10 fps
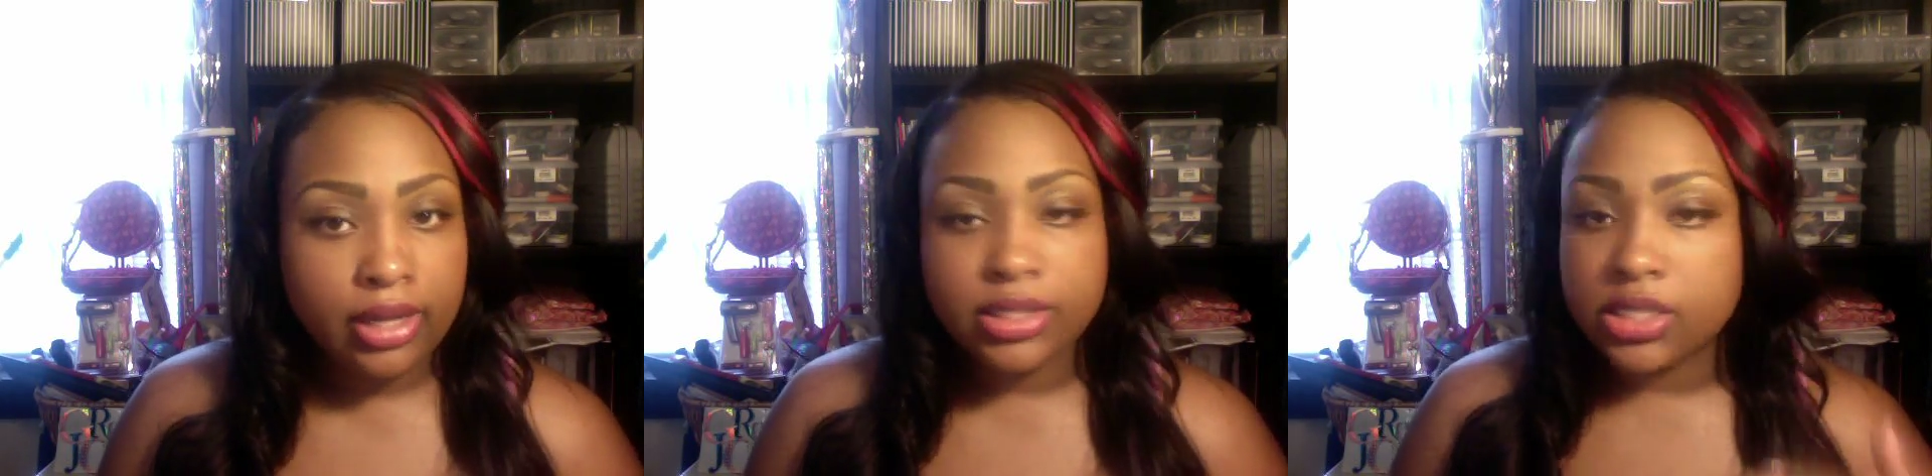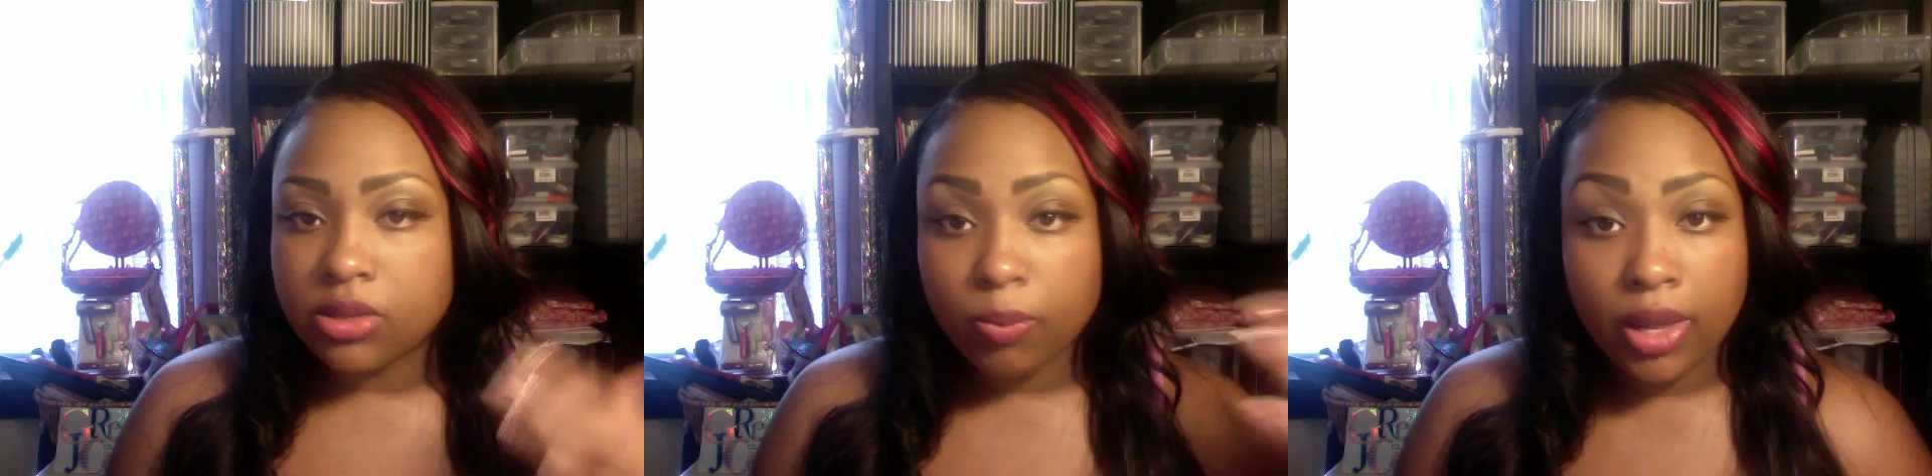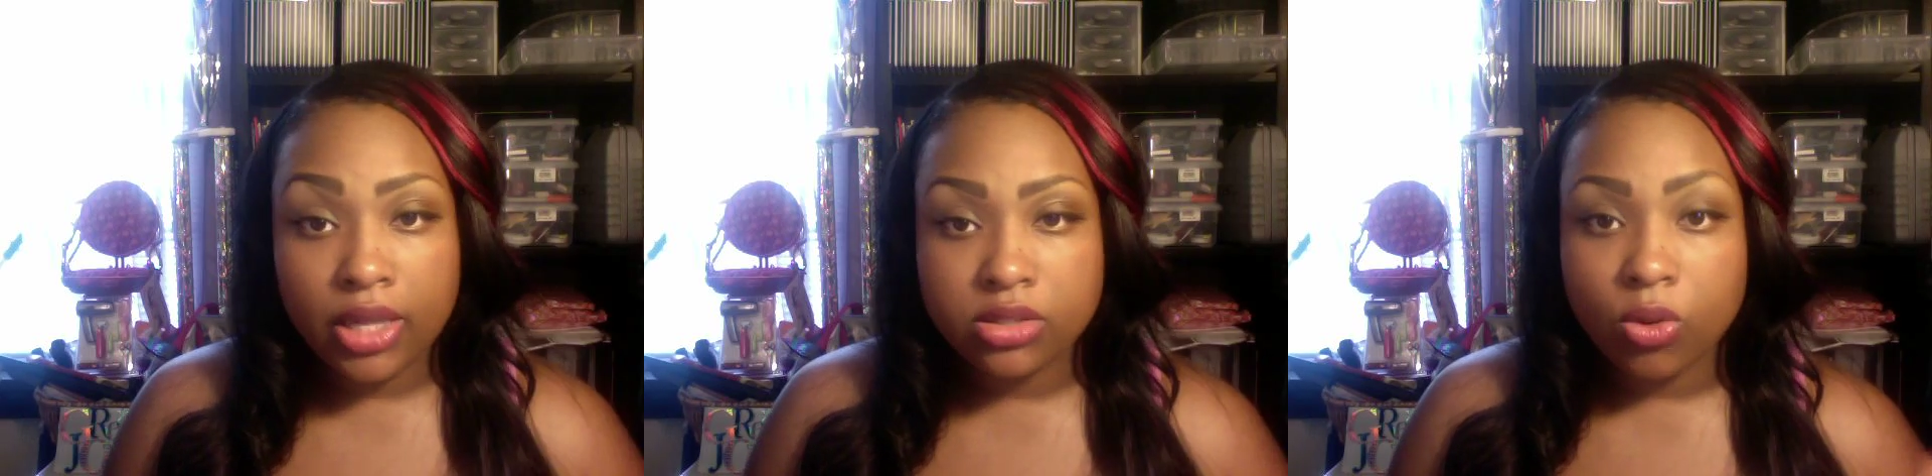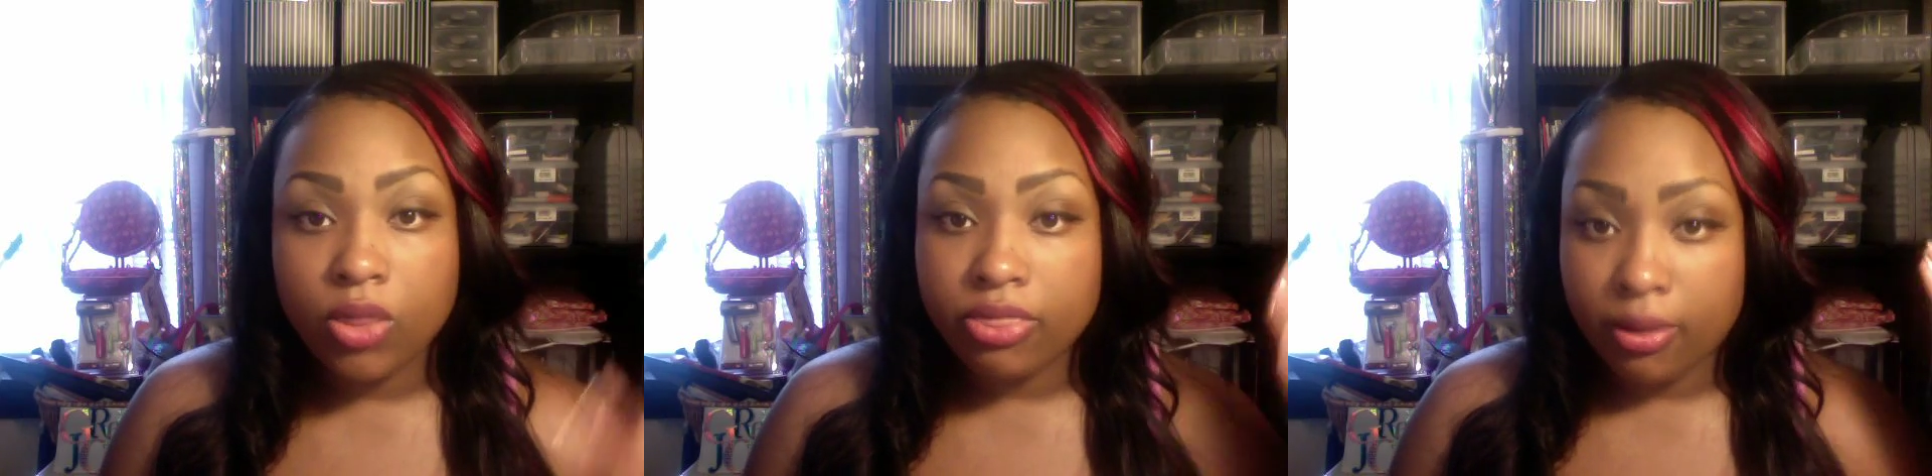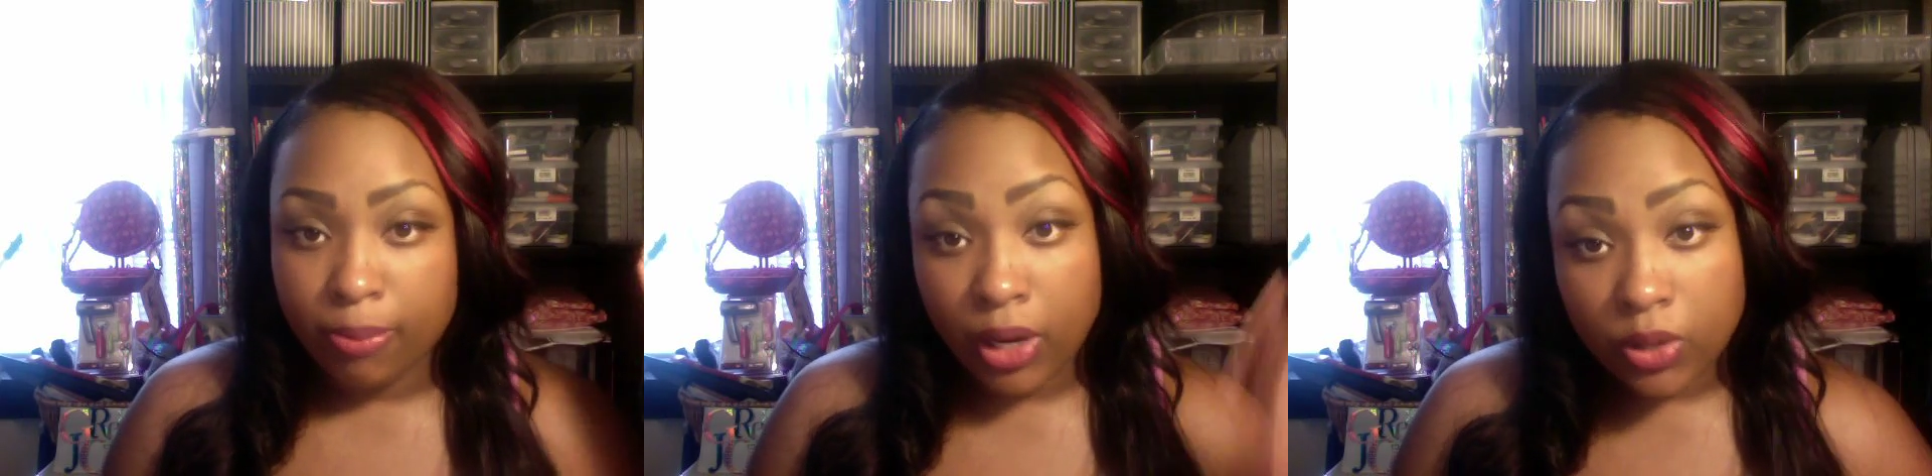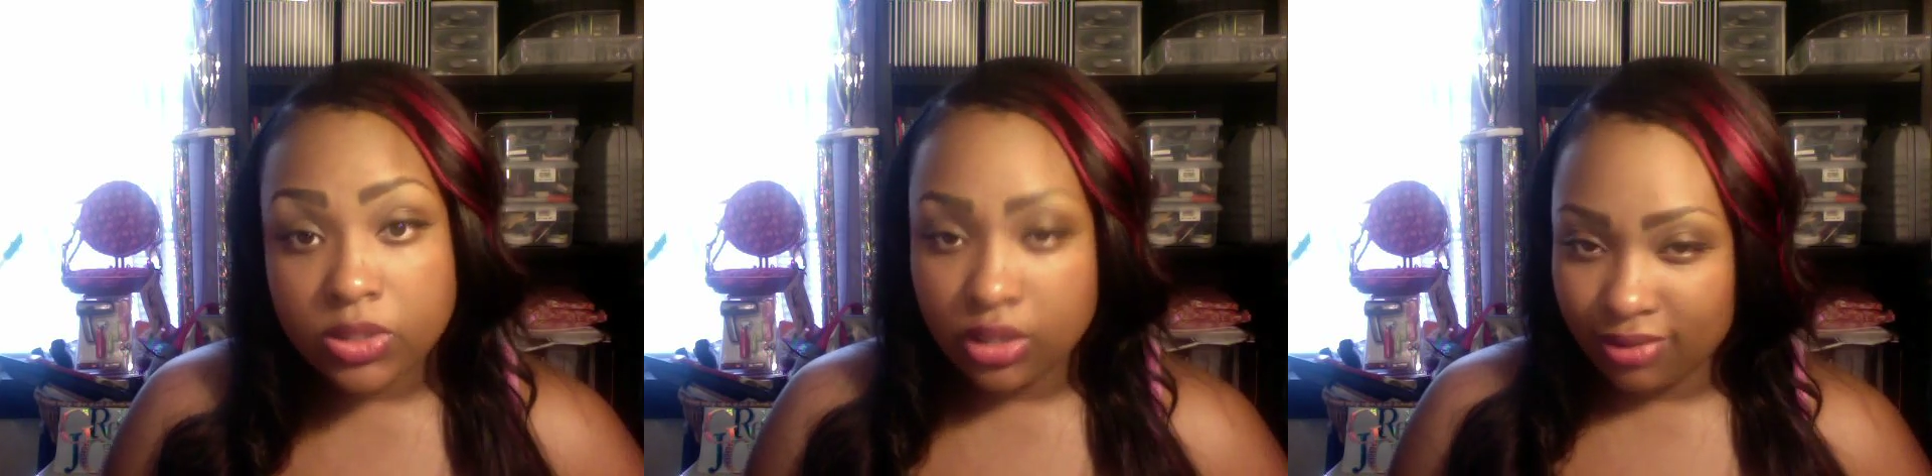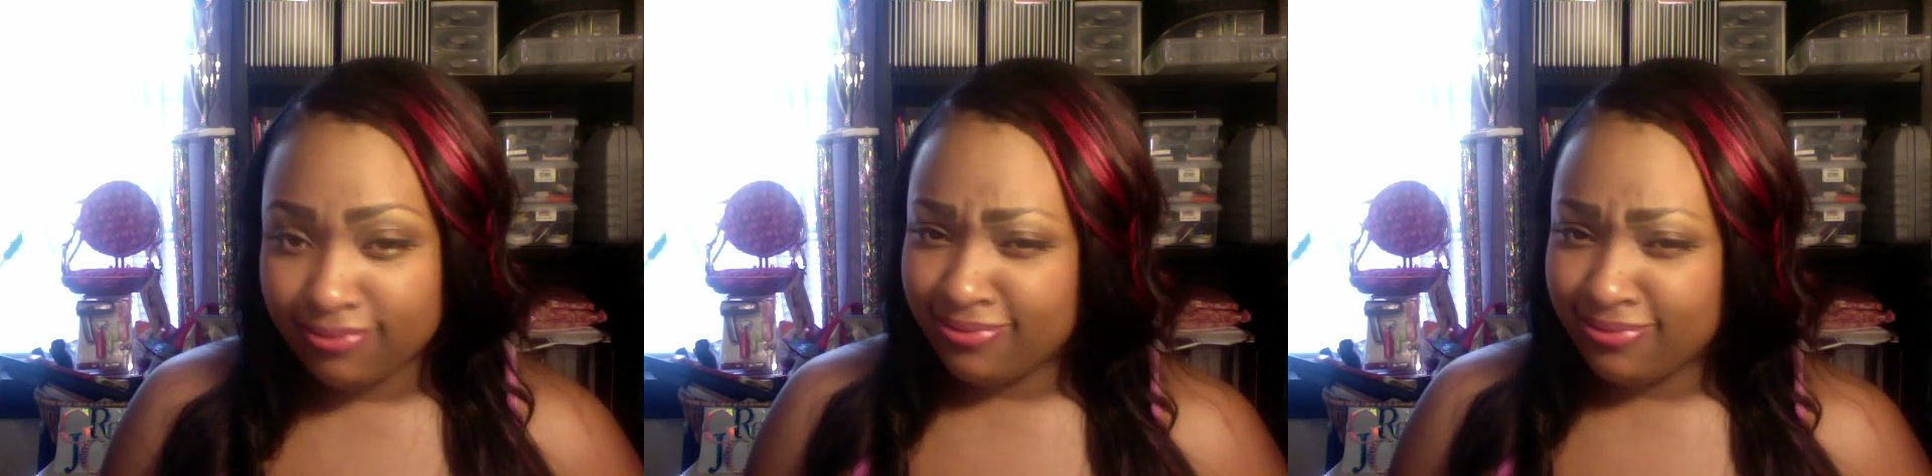It just depends on the person.